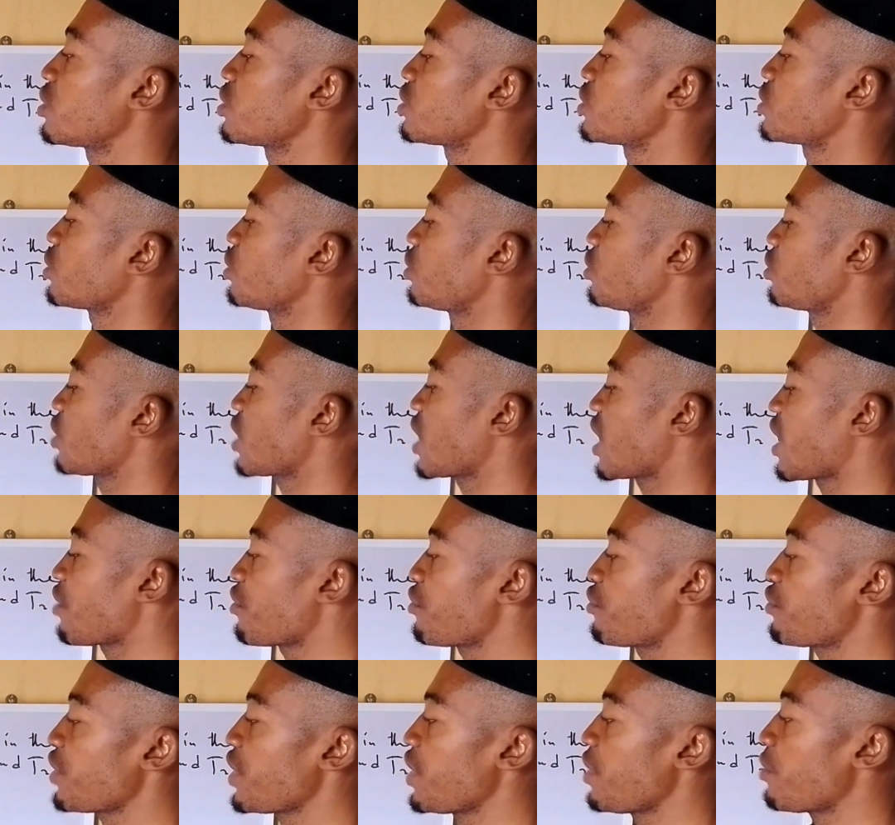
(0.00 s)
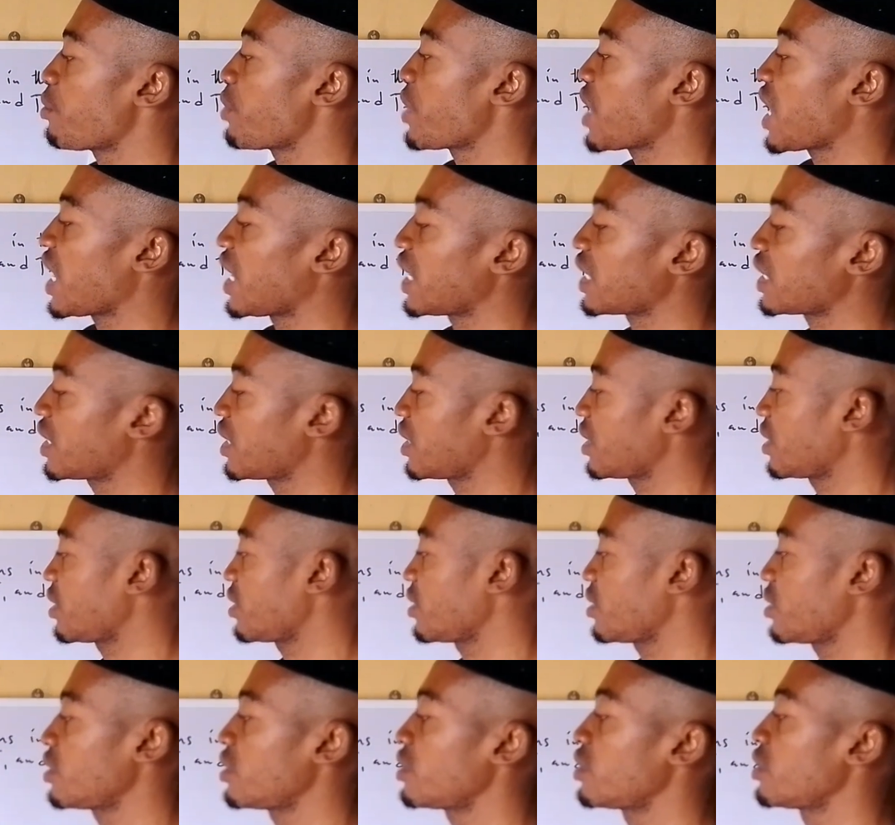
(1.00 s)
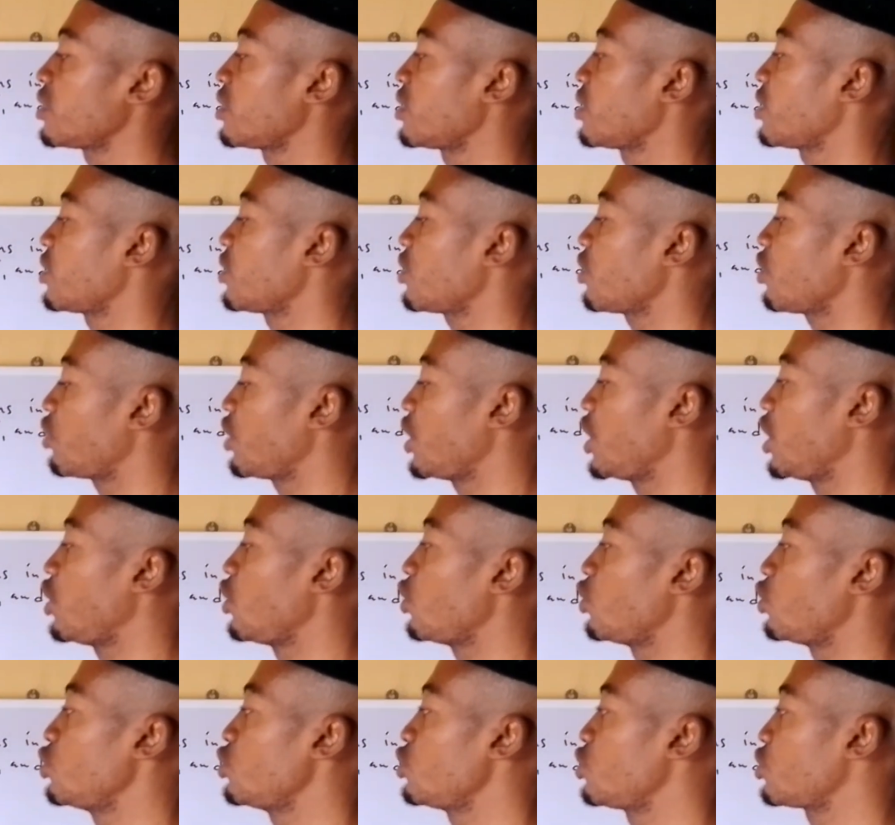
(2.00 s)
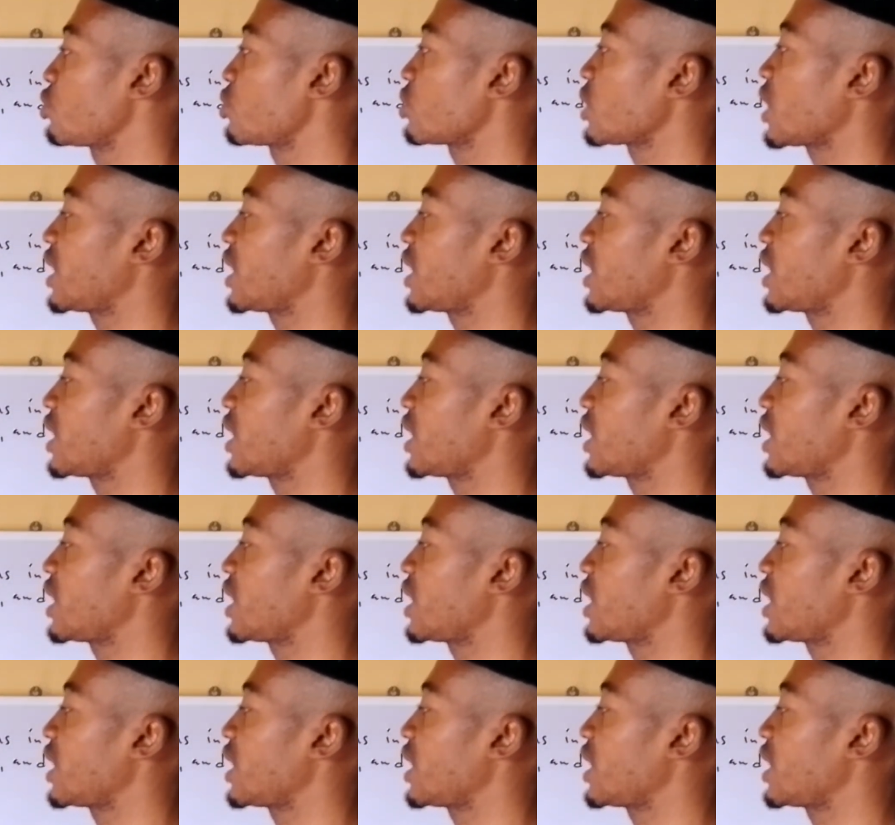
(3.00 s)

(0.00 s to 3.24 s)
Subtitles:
So you have a bag or a load,